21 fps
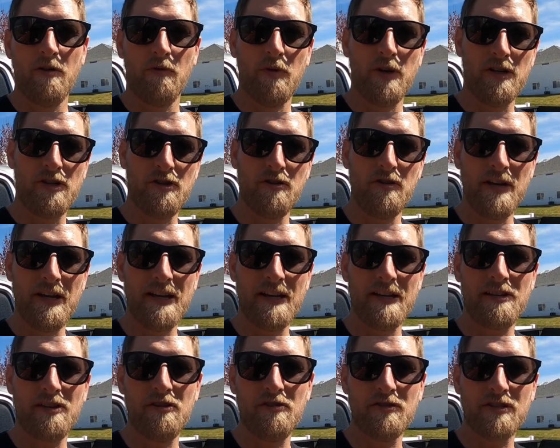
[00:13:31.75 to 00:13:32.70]
We do need
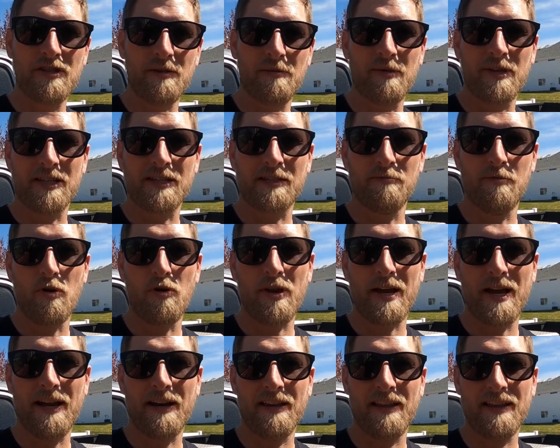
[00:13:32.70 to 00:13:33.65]
to tune some of the
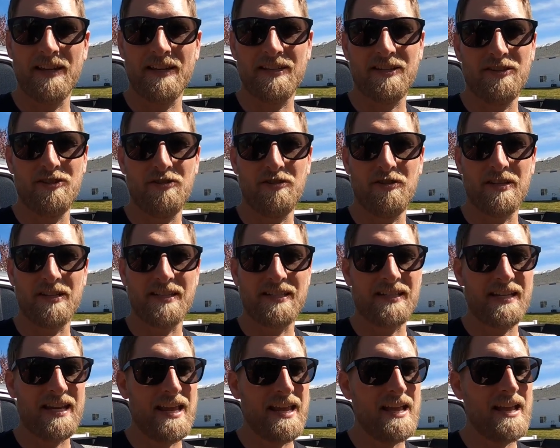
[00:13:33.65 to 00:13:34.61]
smoke out of this, as you can
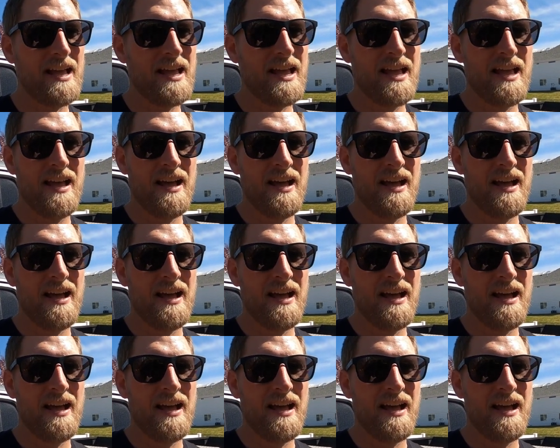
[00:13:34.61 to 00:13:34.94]
see.